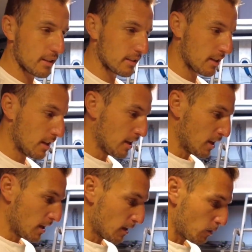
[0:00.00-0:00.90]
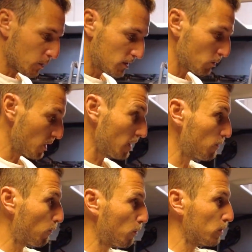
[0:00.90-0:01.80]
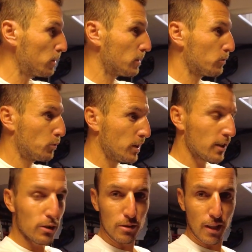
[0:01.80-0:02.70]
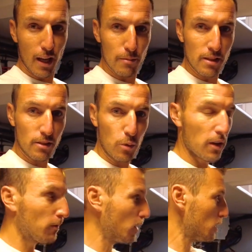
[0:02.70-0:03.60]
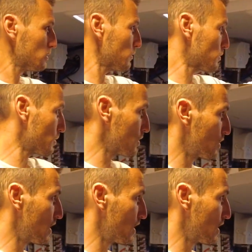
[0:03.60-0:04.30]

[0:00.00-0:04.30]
And We have 4 really good cabins. We have loads of storage